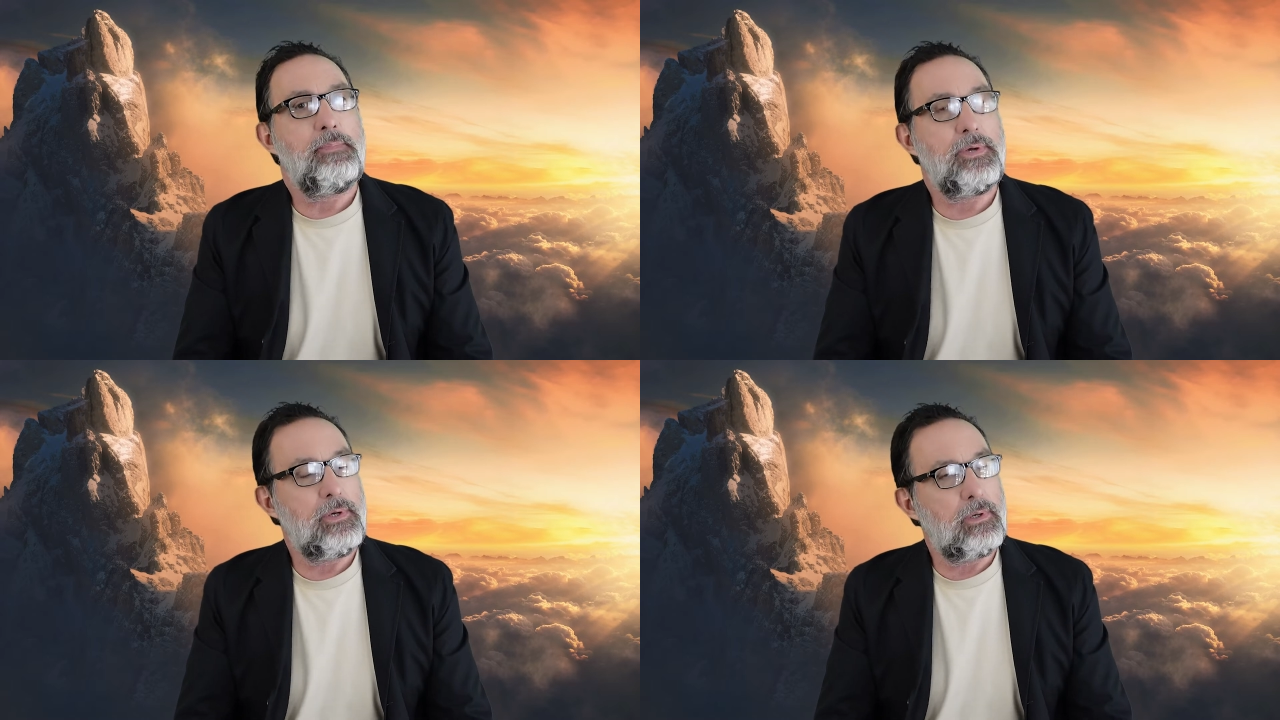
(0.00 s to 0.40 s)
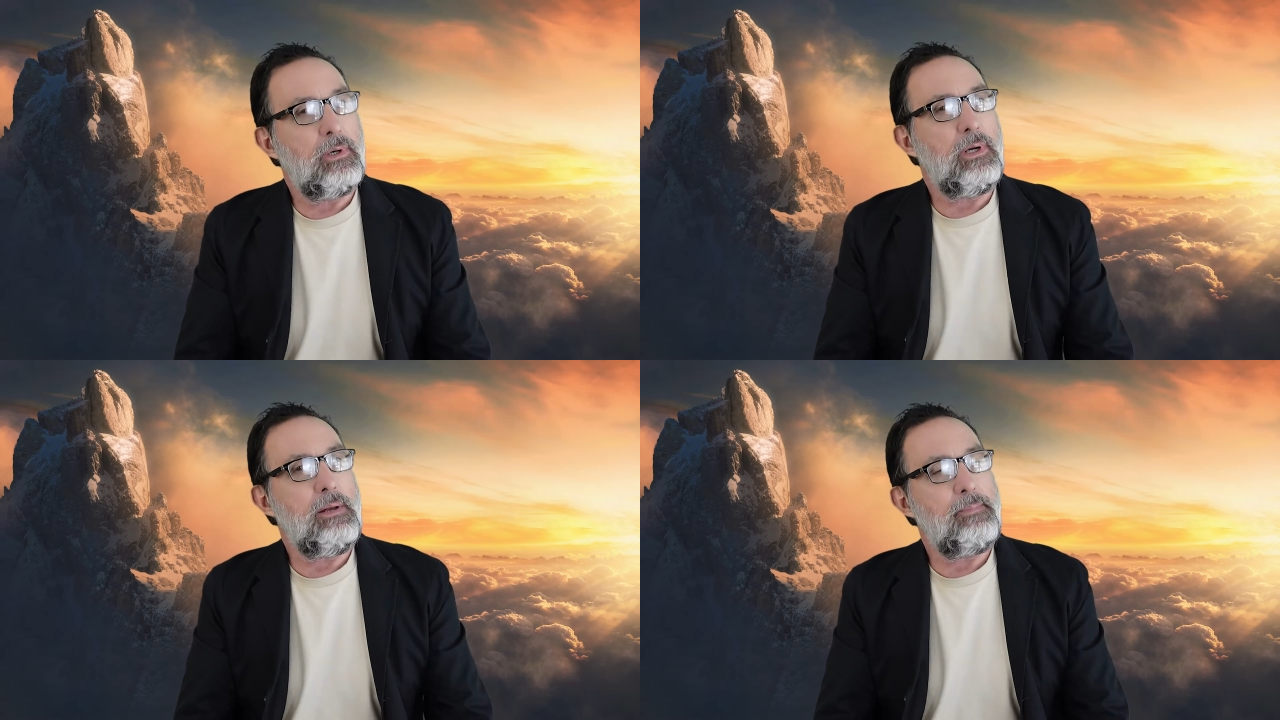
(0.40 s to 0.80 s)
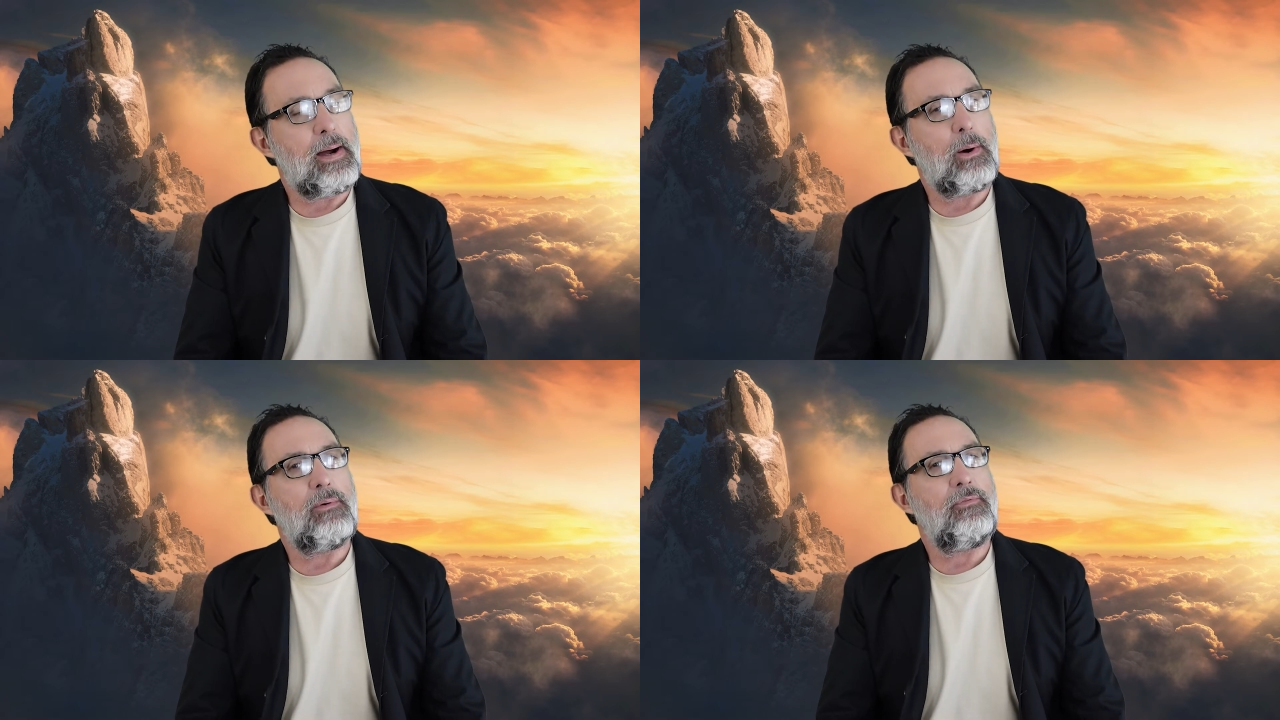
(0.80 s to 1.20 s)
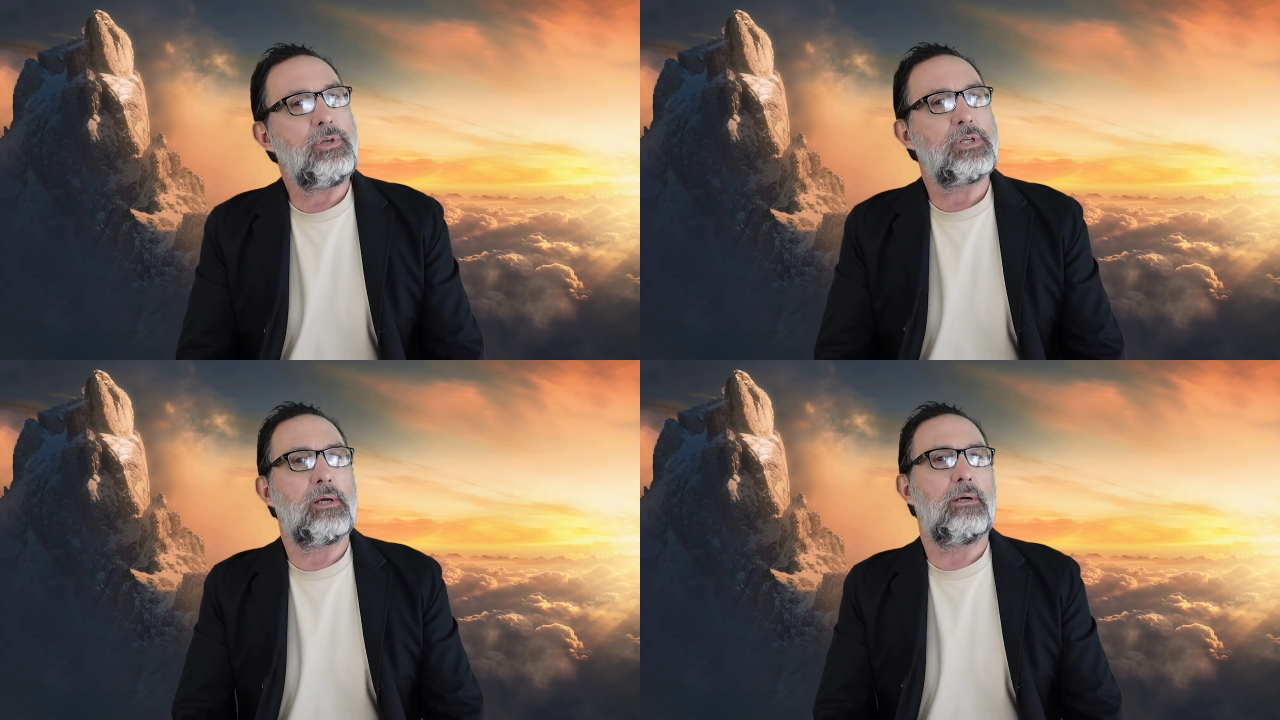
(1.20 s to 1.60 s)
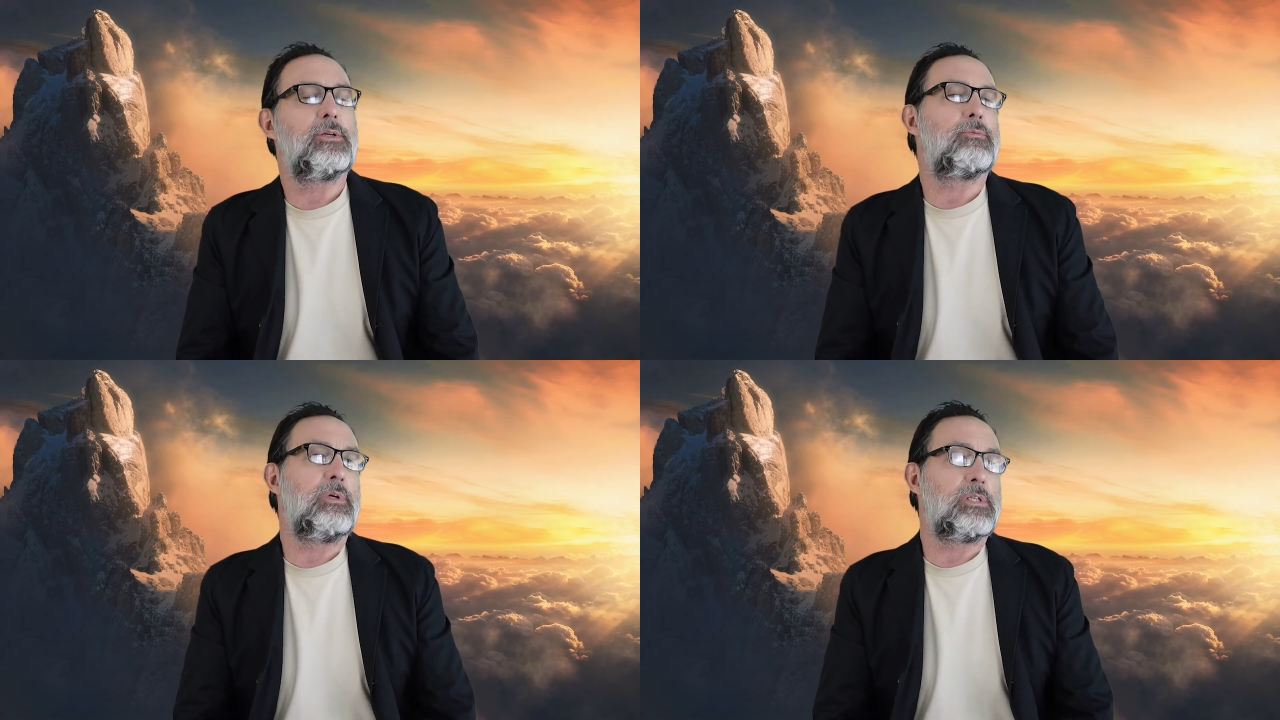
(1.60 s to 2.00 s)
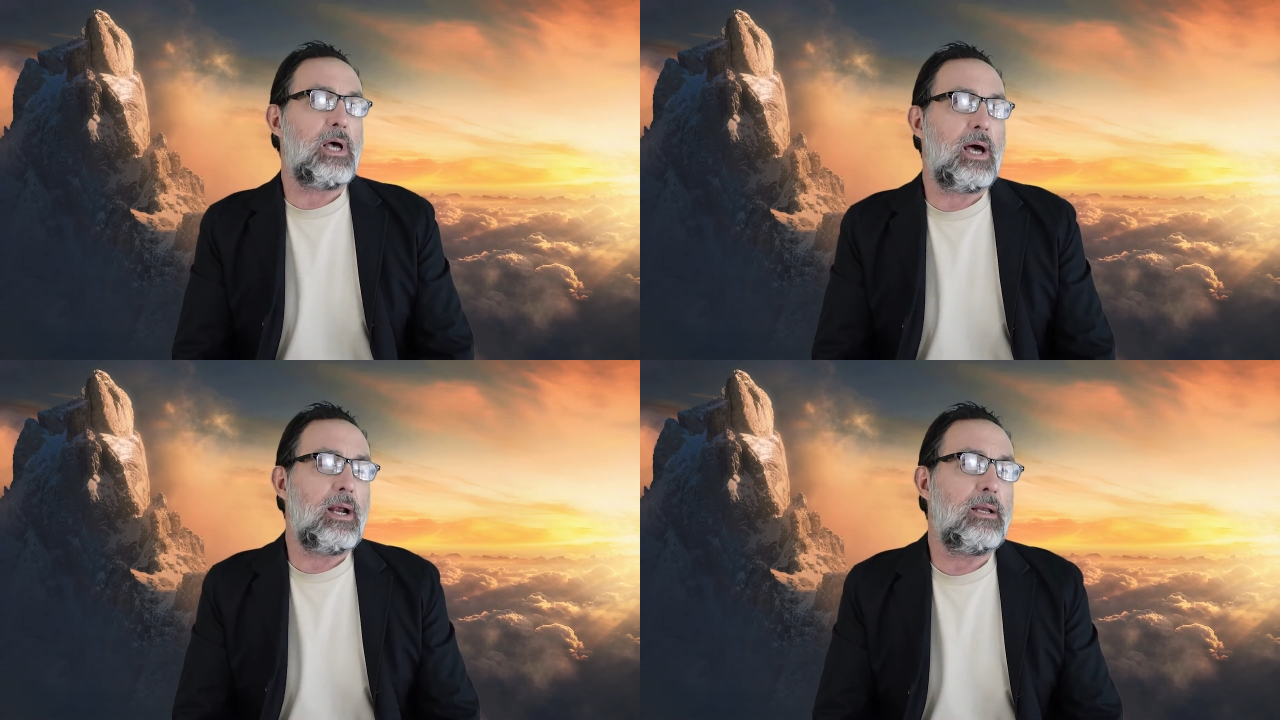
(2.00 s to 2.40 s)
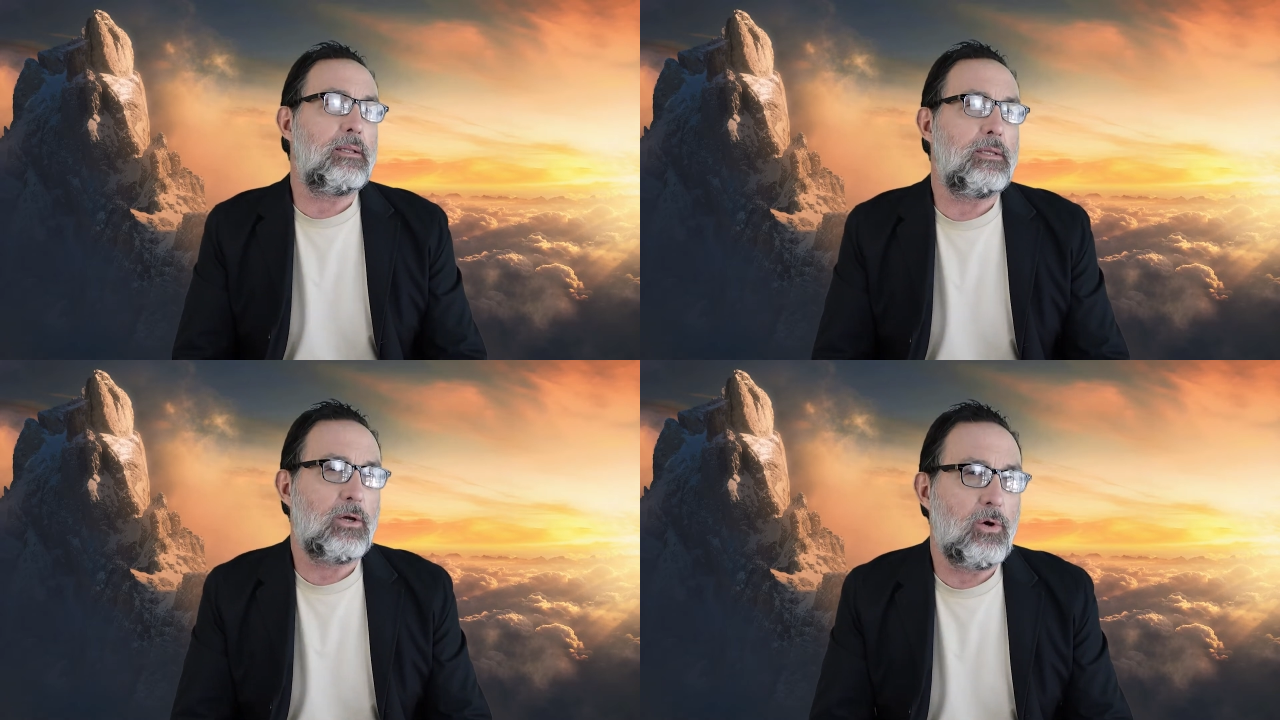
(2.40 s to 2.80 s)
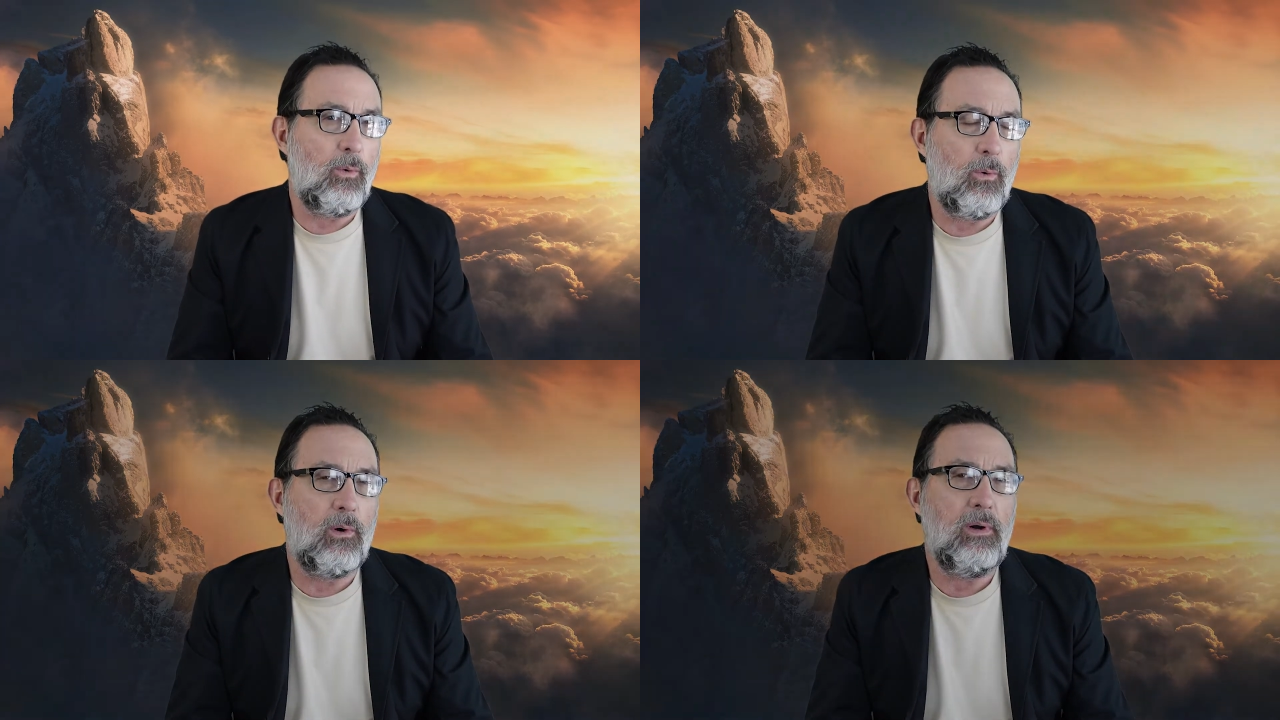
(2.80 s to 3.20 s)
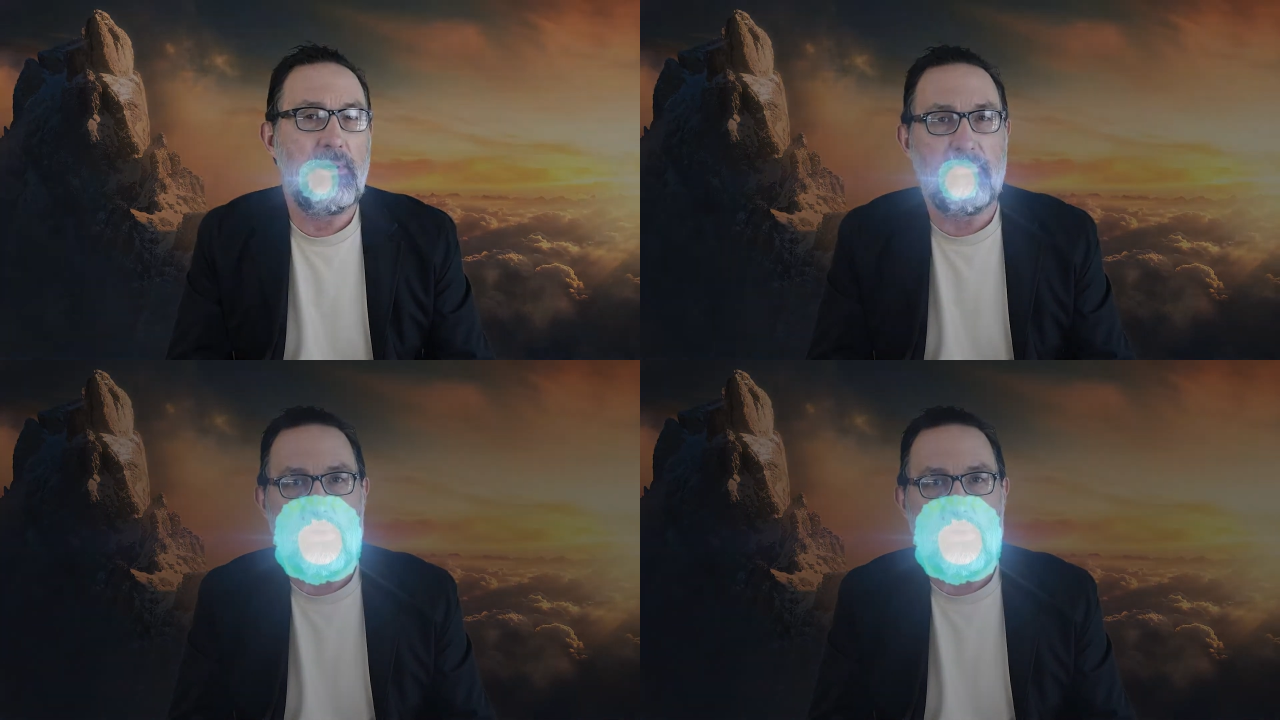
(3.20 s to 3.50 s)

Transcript: pure and powerful centers reside at the core of